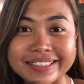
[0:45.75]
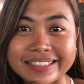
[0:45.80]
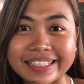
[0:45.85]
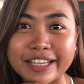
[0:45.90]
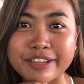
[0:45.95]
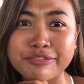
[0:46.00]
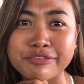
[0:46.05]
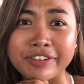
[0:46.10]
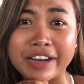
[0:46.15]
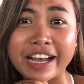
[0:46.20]

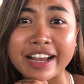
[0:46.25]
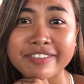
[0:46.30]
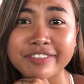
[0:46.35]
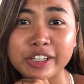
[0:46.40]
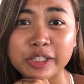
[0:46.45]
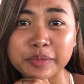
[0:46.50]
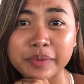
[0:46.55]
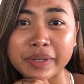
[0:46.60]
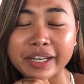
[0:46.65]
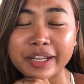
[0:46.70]
day 5
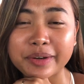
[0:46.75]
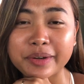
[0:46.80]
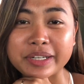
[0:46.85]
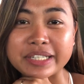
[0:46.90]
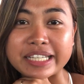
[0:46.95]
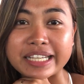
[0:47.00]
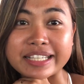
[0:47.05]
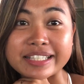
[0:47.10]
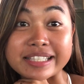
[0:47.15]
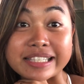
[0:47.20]
already or
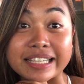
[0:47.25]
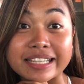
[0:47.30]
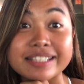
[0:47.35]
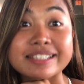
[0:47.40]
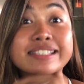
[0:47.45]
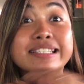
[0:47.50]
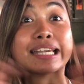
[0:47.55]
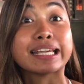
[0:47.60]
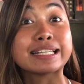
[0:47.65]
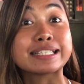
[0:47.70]
day
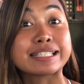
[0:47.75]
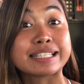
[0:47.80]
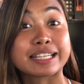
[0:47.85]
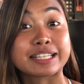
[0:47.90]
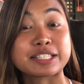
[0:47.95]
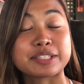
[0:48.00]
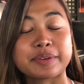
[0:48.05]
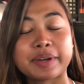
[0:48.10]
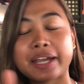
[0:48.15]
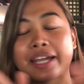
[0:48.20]
6? Day
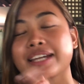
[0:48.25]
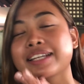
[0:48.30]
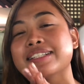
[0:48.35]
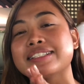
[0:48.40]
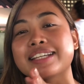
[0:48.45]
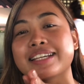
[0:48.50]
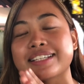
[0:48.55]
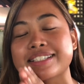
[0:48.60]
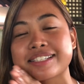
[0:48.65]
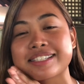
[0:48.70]
6, right?
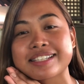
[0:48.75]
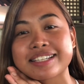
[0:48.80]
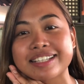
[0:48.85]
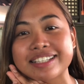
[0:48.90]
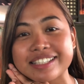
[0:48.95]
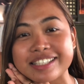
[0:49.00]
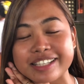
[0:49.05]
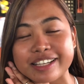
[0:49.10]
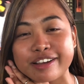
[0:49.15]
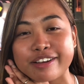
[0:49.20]
Day 6
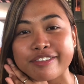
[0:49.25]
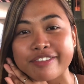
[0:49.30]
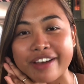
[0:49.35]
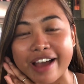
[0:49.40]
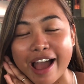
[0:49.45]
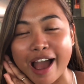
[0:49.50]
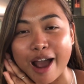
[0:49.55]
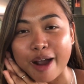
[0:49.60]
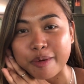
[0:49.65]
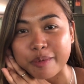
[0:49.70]
of
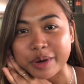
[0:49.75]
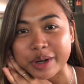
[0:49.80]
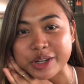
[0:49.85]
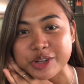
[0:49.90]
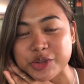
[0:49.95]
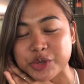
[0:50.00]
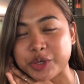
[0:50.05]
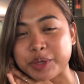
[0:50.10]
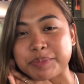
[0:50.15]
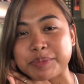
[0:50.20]
our
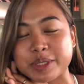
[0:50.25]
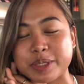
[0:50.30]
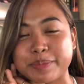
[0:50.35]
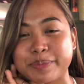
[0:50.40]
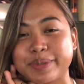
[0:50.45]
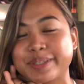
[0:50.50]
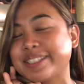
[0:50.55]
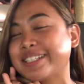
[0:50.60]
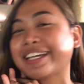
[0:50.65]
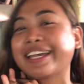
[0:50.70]
trip to
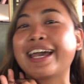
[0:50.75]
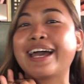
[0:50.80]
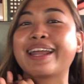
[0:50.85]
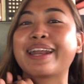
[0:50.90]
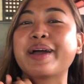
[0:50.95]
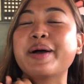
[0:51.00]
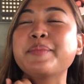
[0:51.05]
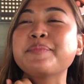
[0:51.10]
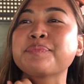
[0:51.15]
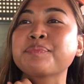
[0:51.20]
Punta
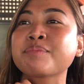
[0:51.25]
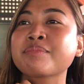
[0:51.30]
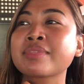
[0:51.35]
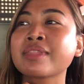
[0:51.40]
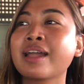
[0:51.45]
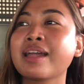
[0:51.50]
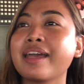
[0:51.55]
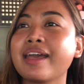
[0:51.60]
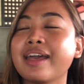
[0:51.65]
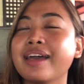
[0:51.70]
Cana,
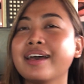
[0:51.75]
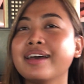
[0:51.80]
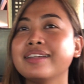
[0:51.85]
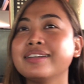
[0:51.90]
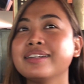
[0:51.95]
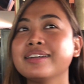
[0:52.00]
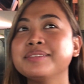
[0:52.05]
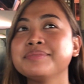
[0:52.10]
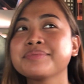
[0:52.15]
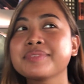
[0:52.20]
and